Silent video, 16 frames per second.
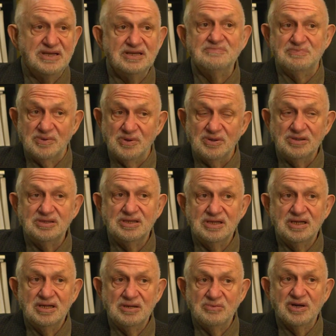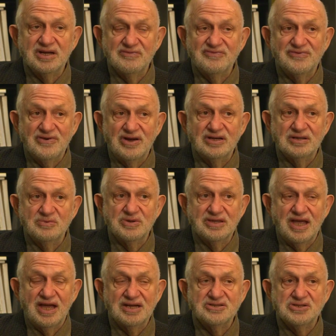people, when confronted with
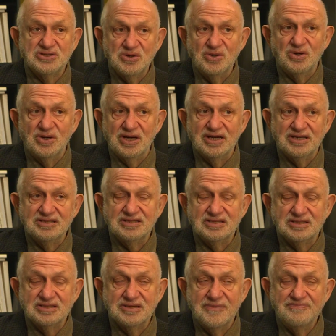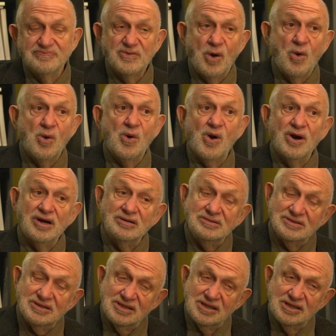that choice,
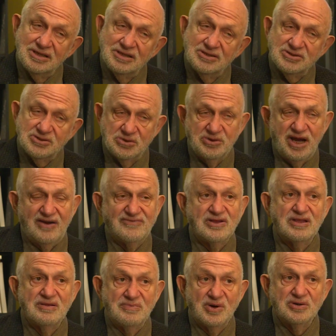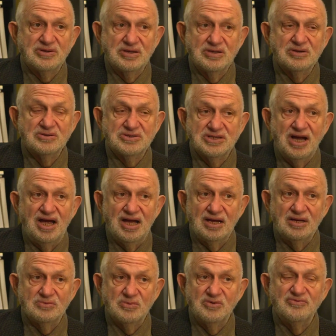or soon after the birth of their
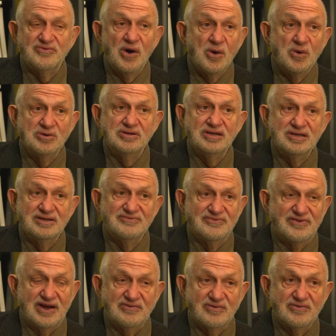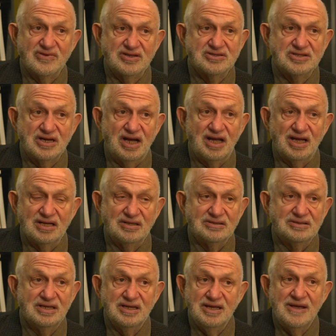child, will vote in favor of the
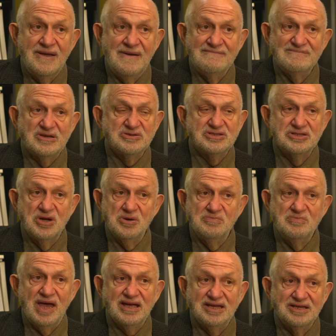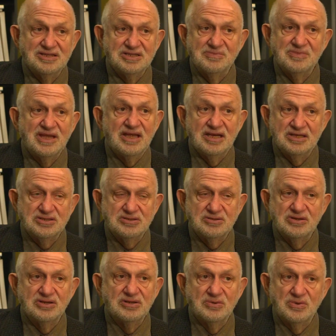child. There's no mechanism in the
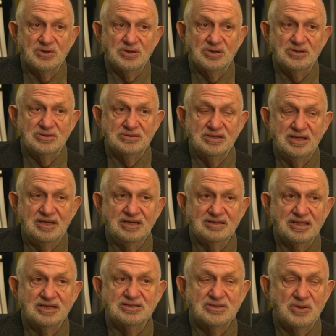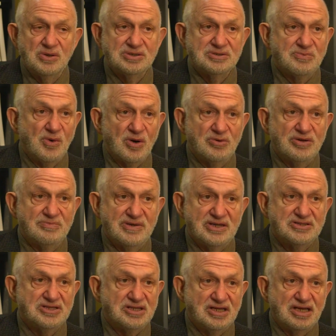history of the world that has caused more
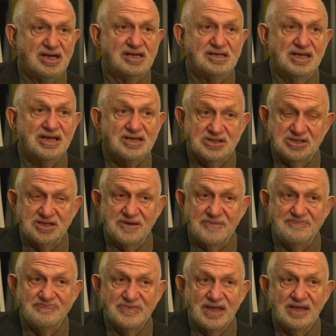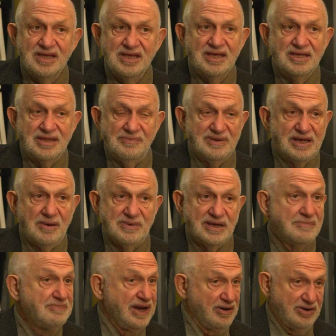remission in addiction than becoming
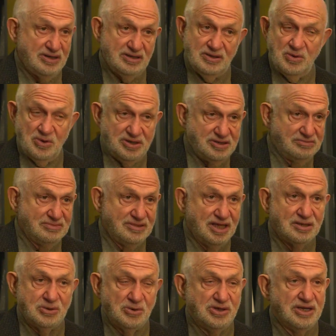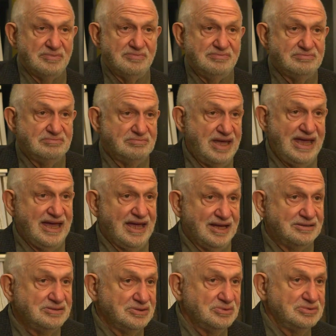a parent, of course, including a
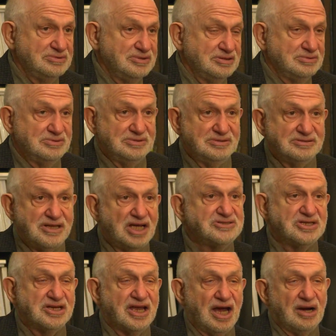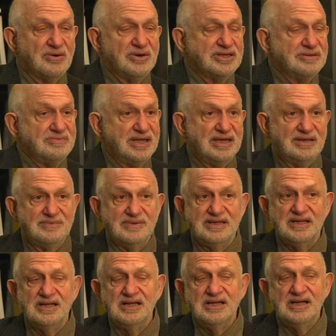man who doesn't carry the
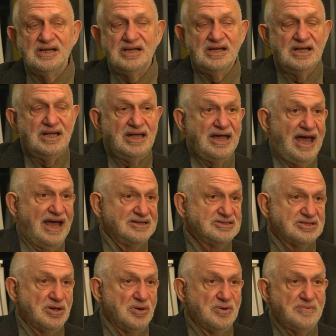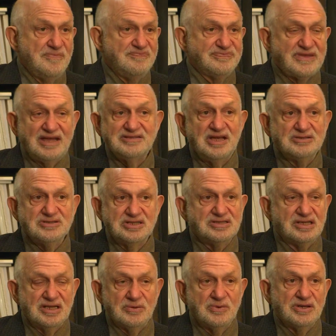baby. And so that tells us
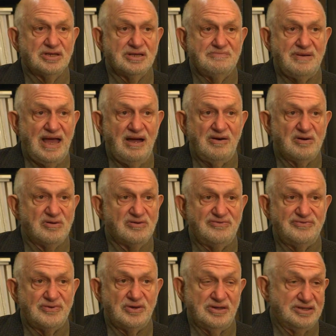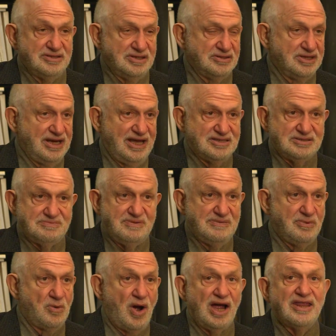something really powerful. And you can ask
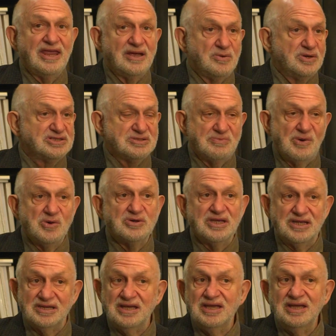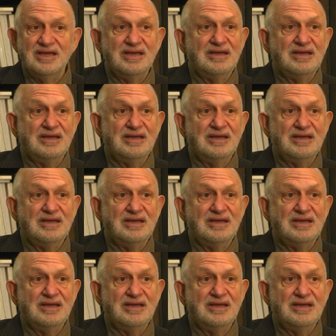people why they quit smoking.